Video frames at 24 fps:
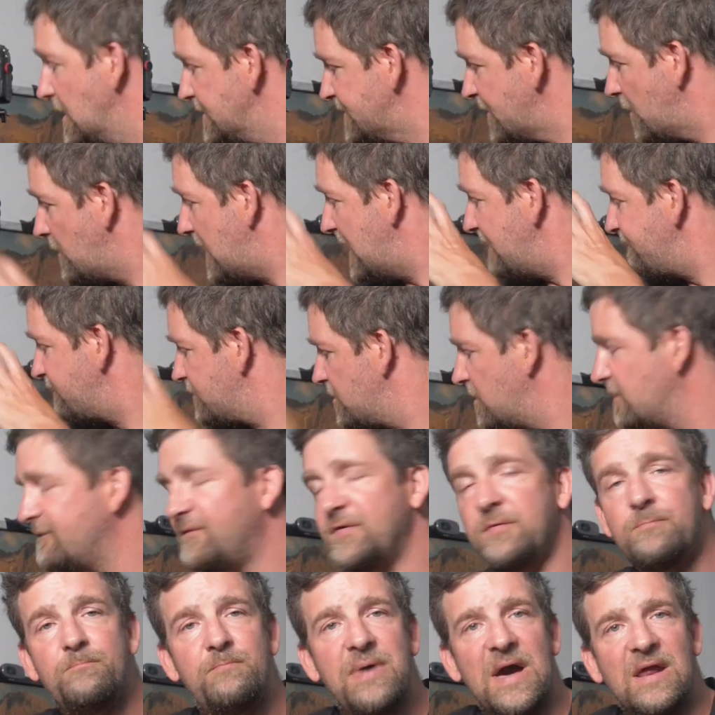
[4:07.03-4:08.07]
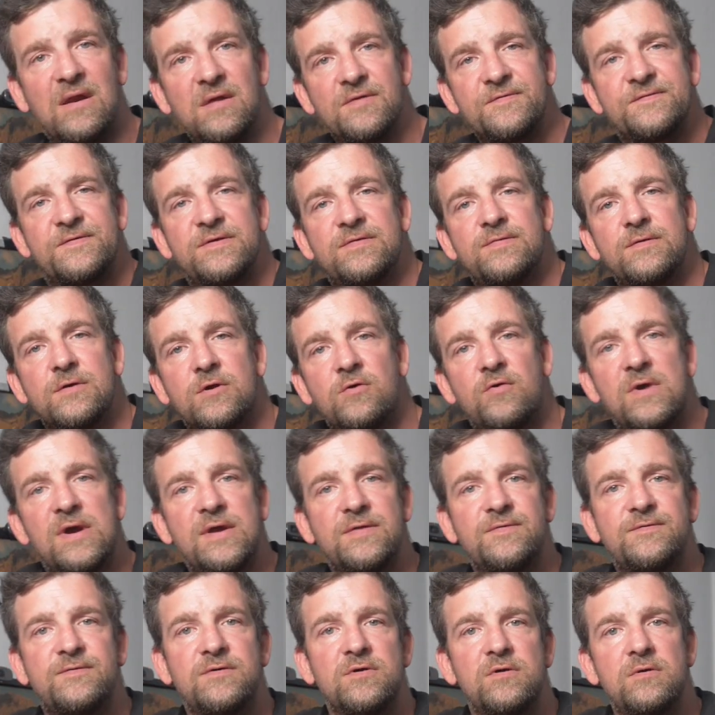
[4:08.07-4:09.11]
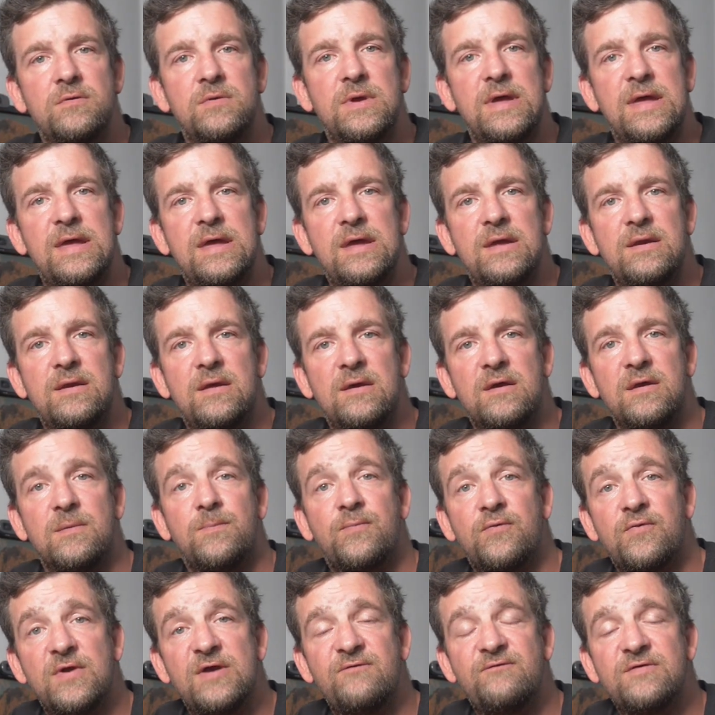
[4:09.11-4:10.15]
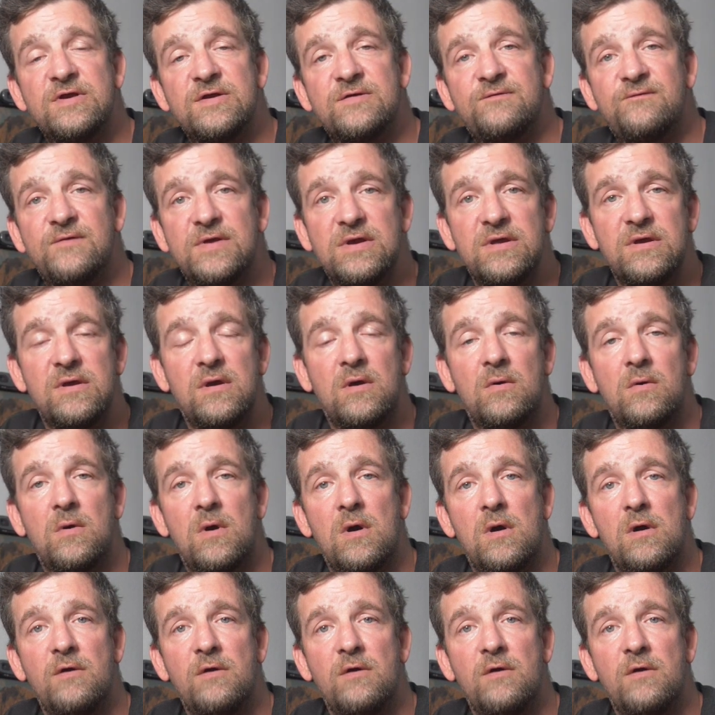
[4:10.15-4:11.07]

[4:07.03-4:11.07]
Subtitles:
So I've covered balancing the Crane 2 in a previous video